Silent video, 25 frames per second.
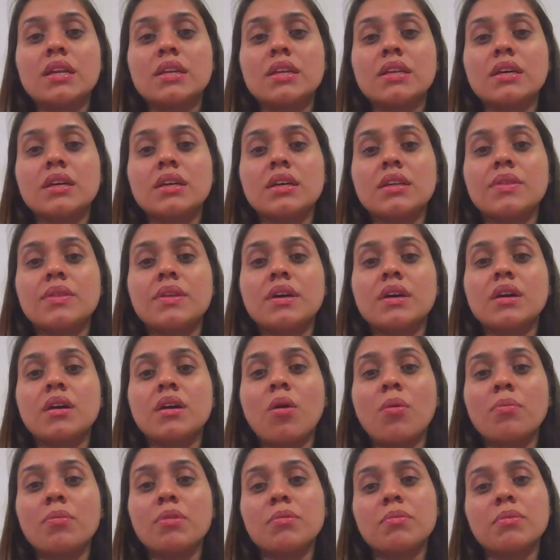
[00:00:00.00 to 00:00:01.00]
the
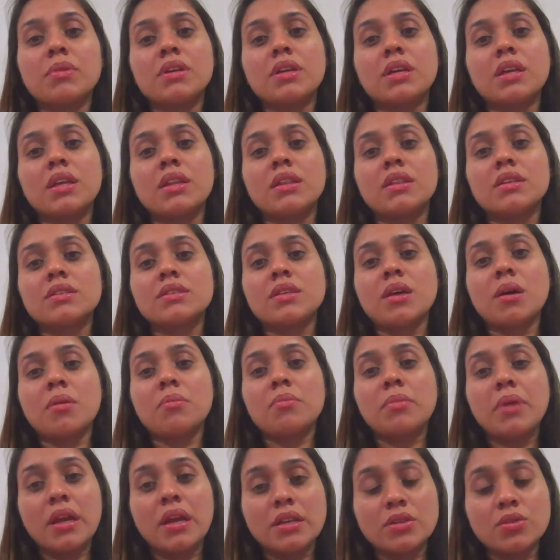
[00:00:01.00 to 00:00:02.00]
complement in the
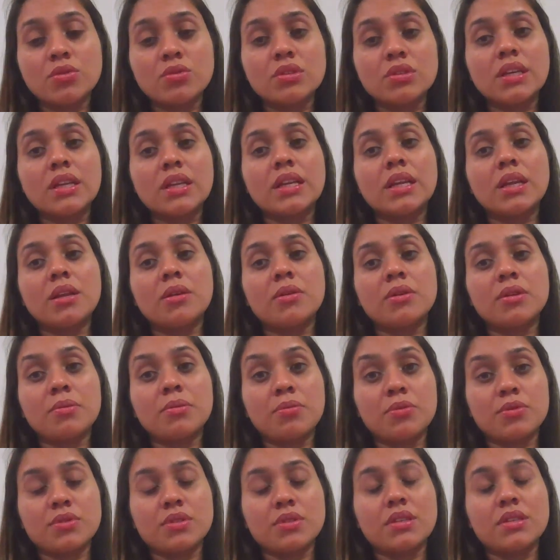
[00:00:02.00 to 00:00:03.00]
subendothelial
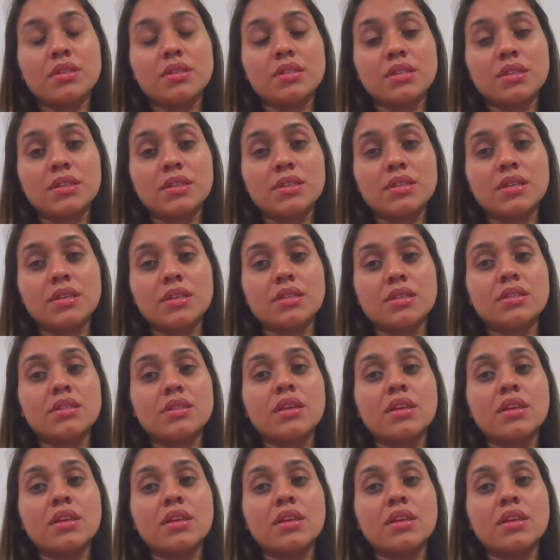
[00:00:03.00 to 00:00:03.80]
deposits suggests